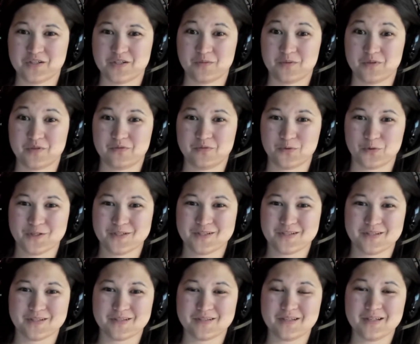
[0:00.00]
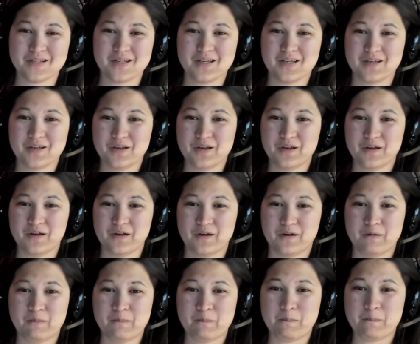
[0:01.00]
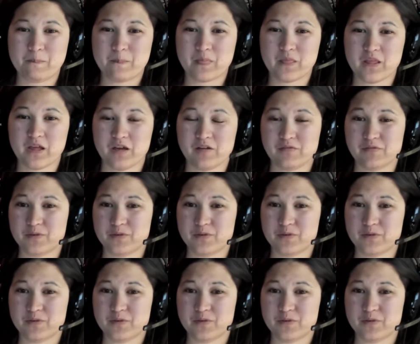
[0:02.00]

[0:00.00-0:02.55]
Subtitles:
with voices. I've